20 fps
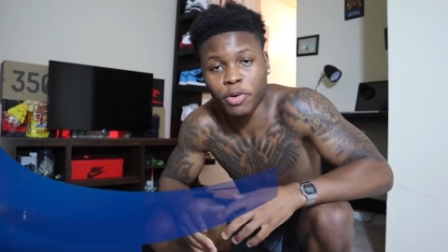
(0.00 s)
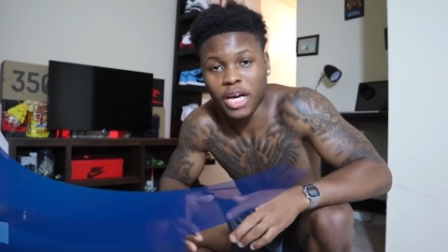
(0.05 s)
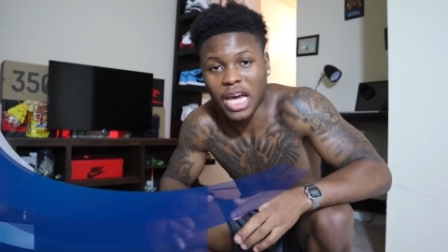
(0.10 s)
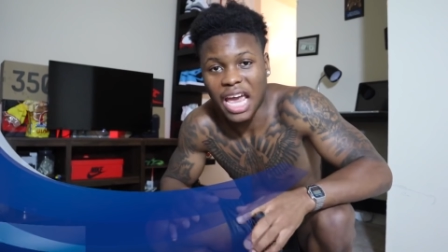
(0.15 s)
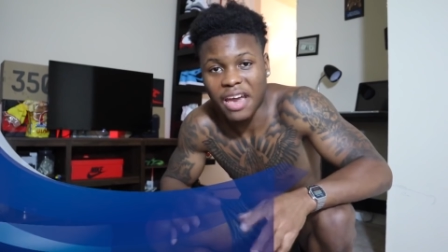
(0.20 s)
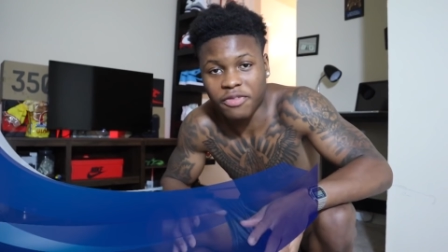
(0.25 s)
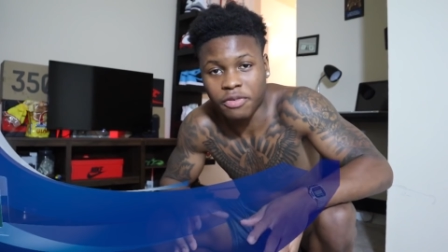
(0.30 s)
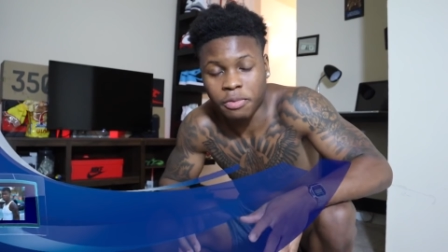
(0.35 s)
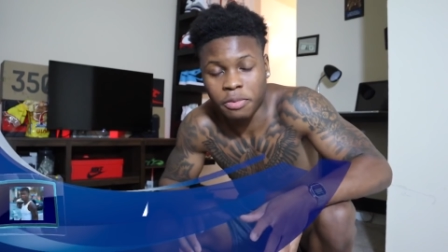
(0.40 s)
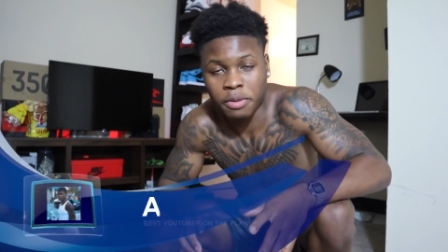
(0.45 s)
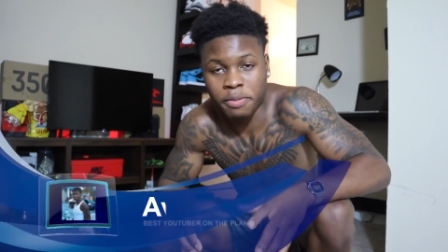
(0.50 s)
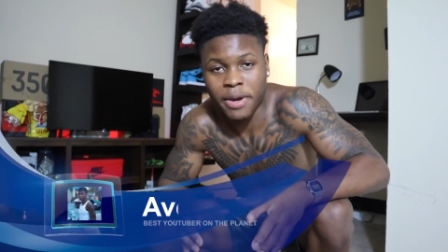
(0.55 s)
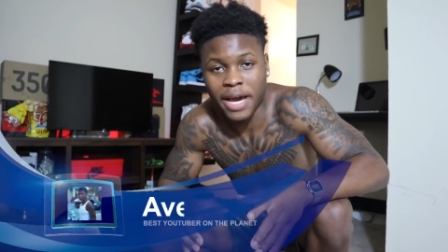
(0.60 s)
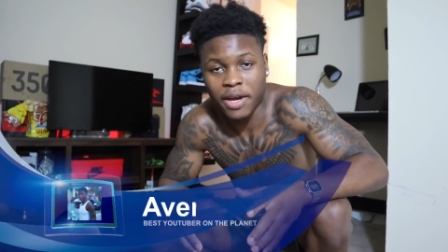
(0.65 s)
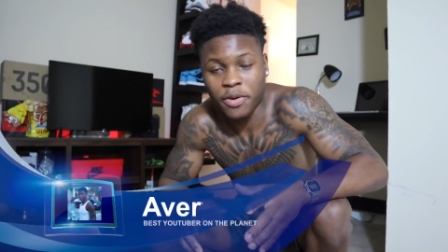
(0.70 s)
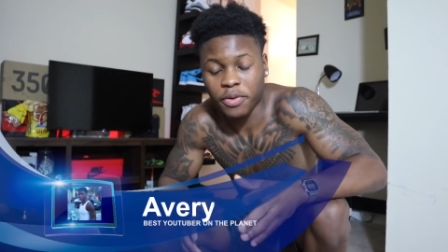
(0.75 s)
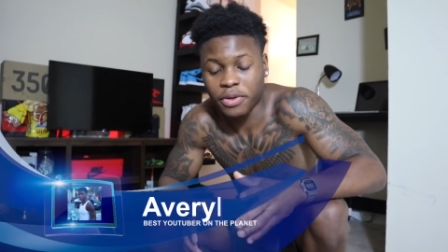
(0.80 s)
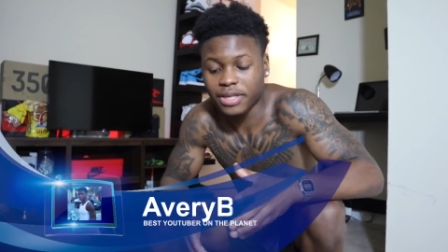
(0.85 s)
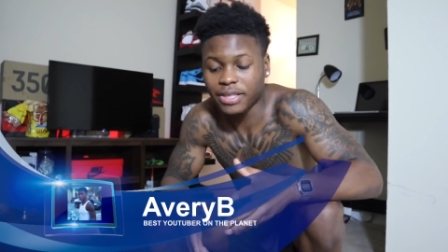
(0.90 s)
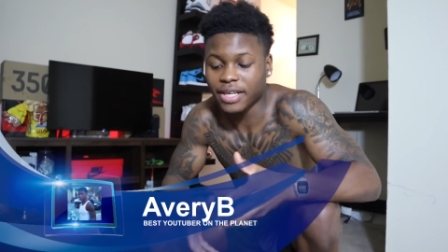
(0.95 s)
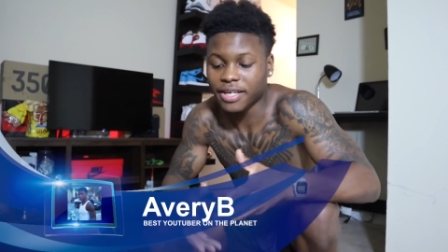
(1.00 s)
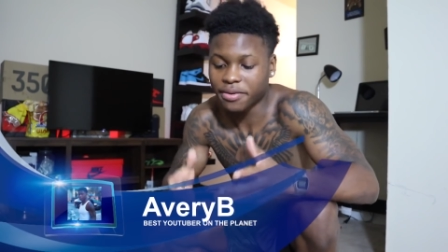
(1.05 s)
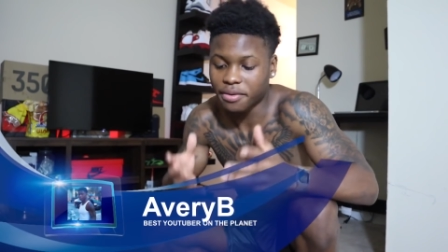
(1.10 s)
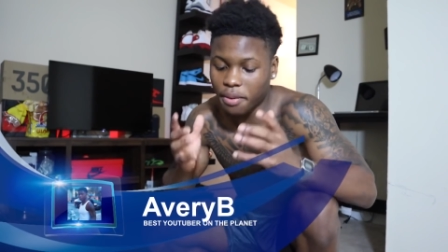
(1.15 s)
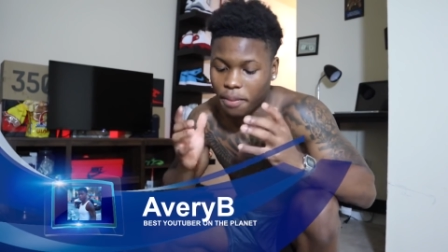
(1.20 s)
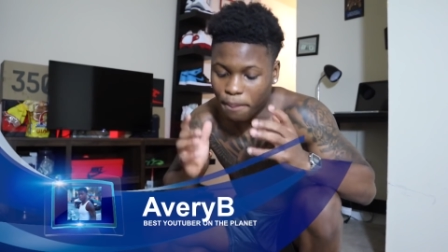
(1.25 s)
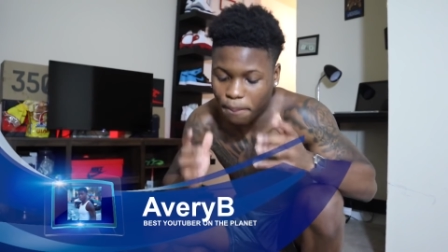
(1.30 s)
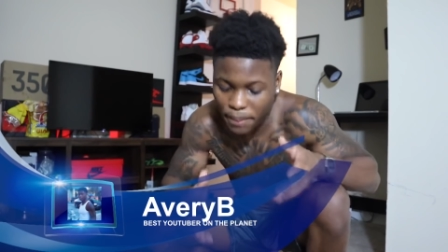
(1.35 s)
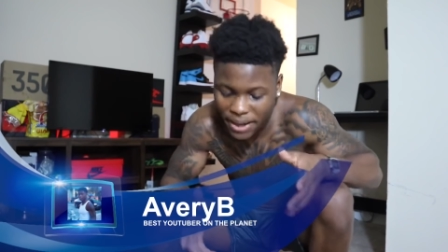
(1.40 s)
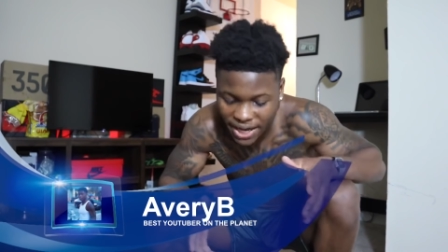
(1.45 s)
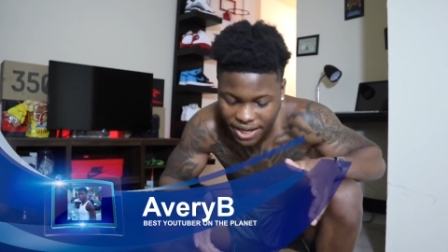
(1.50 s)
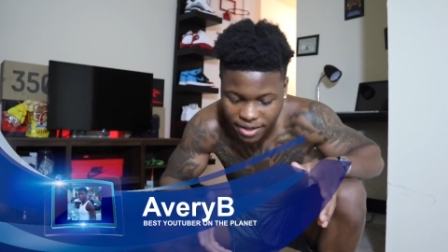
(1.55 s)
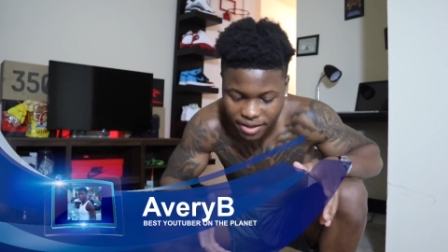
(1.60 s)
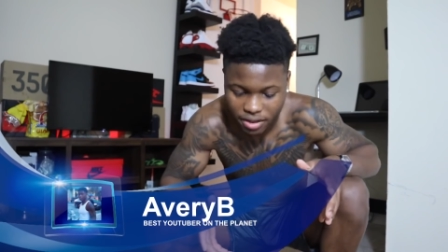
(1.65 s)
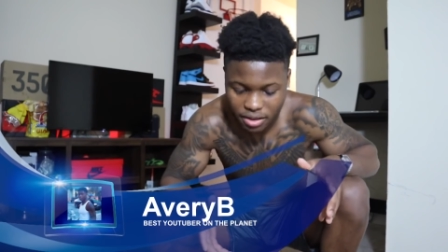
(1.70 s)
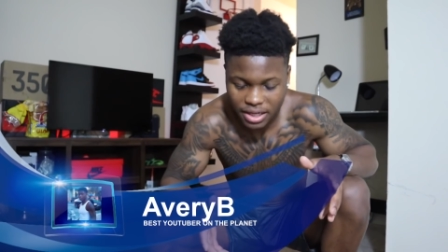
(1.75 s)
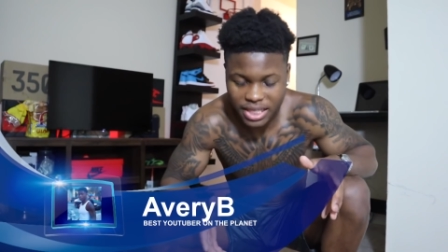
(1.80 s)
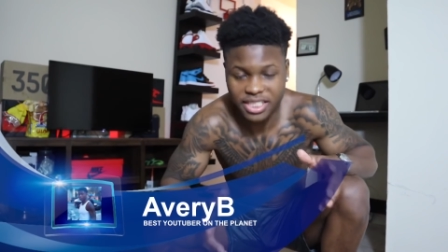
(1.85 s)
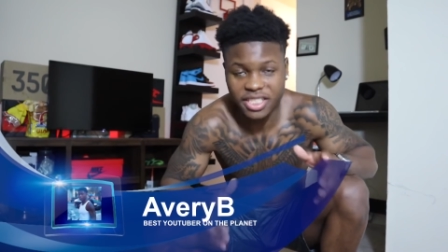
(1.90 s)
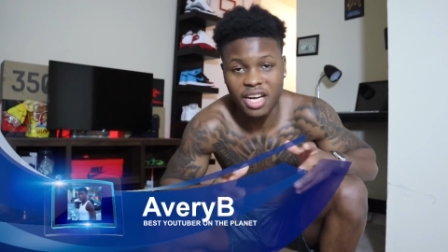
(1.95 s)
boy AveryB back with another
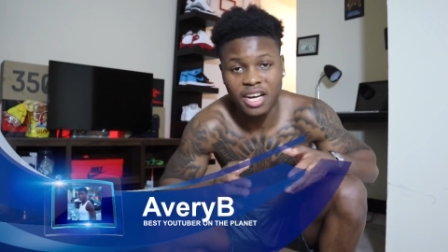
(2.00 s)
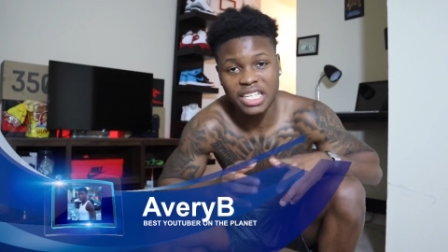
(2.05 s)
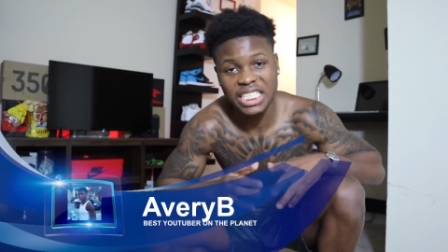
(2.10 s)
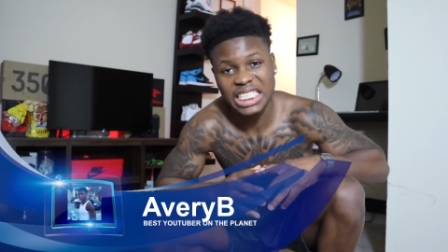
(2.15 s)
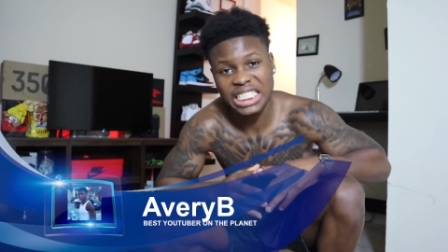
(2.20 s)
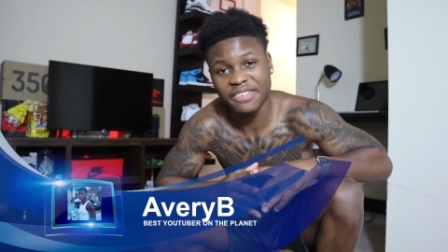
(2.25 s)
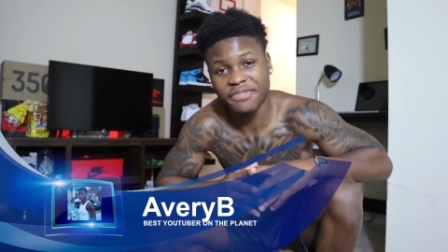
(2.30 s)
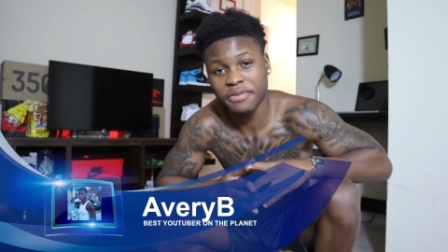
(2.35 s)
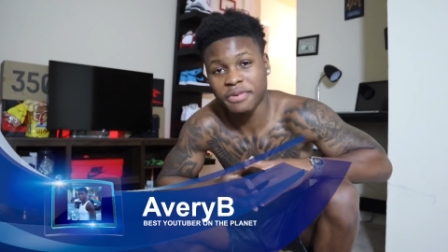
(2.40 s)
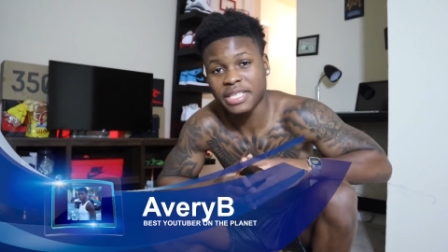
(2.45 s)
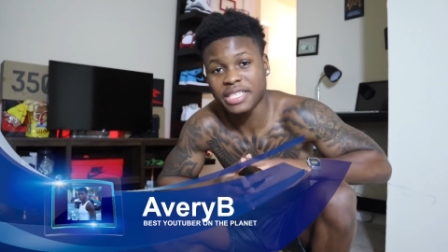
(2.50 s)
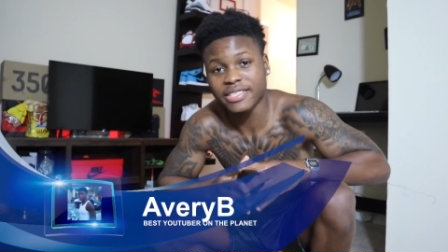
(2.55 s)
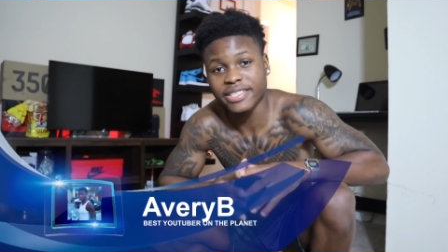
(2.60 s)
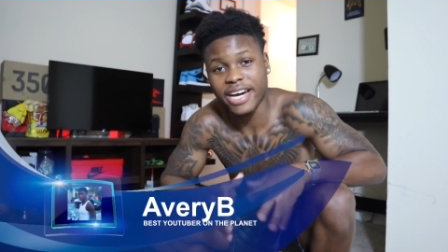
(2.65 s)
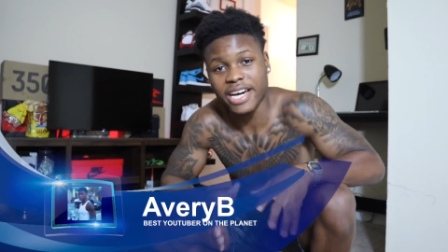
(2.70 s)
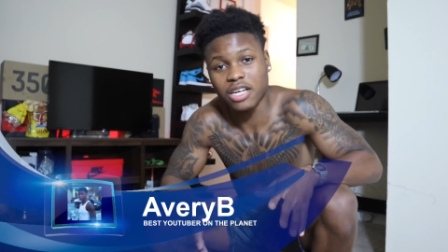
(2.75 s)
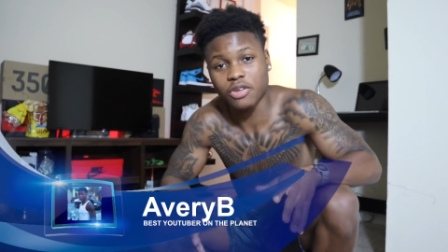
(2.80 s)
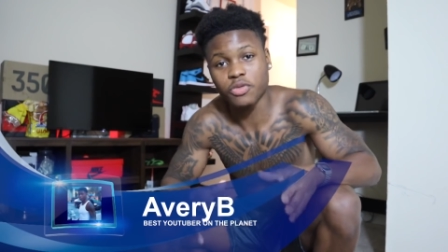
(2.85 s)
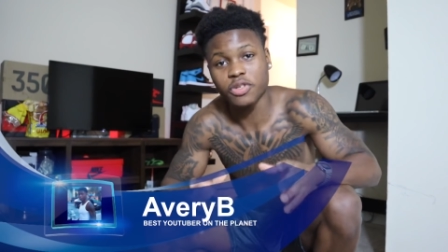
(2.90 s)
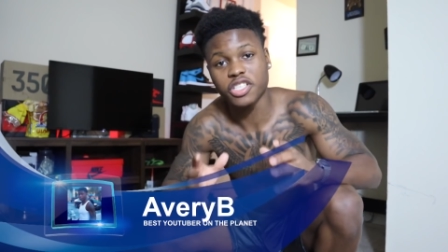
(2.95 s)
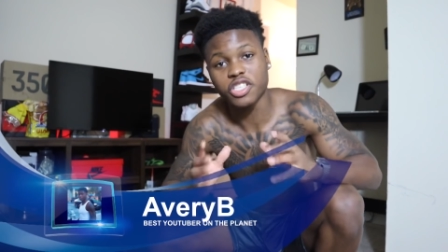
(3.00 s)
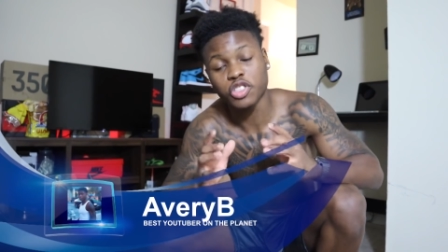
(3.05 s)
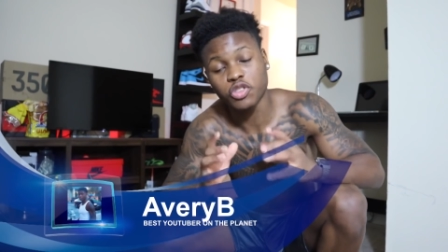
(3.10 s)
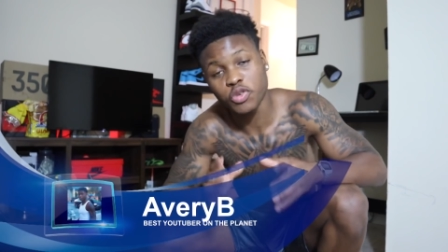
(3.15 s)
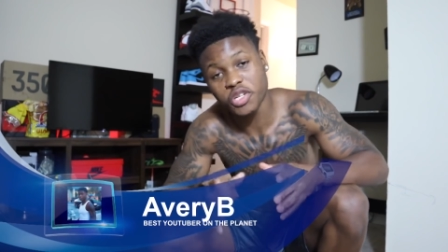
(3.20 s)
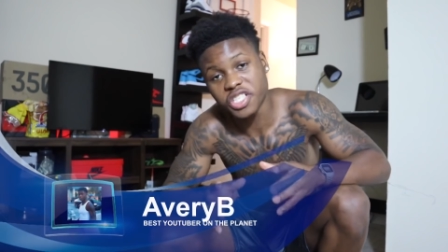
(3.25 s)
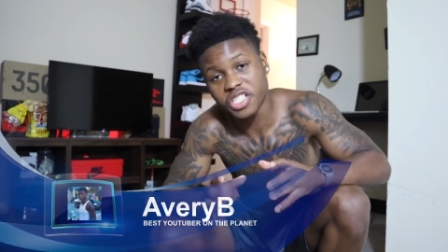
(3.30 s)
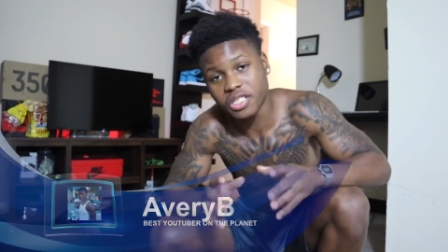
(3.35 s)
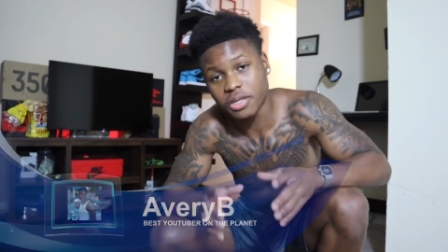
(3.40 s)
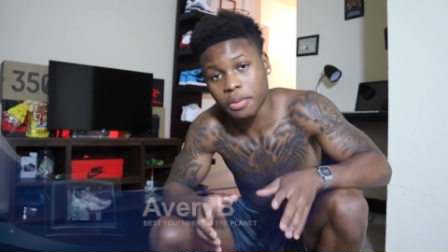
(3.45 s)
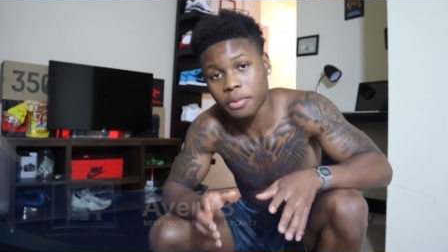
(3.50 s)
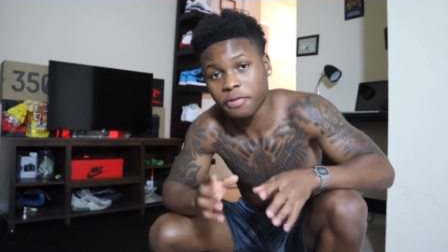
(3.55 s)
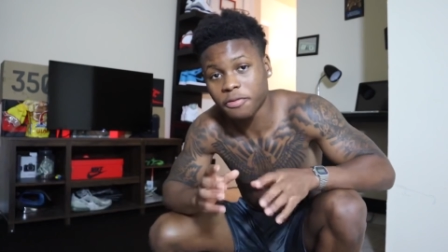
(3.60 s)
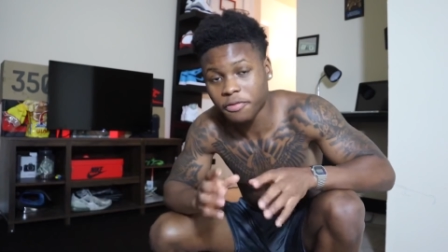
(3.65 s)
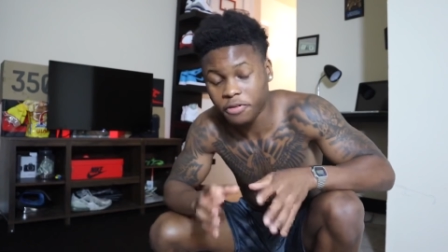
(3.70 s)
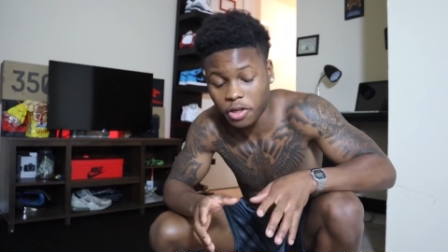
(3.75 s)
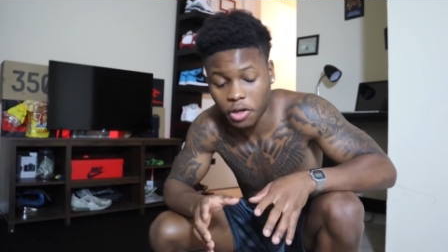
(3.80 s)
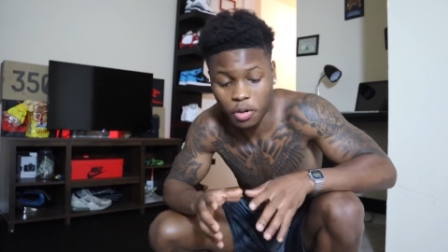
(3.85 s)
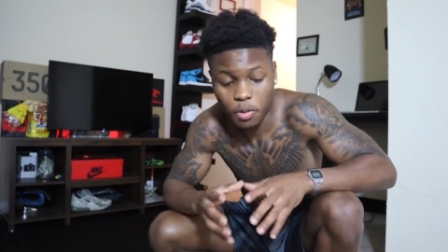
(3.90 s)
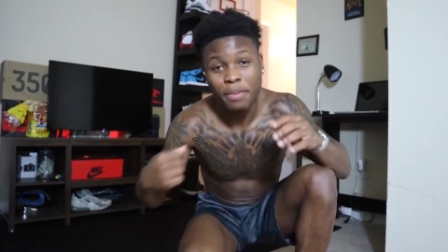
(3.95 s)
banger. As y'all can see from this title, we're switching up the flow.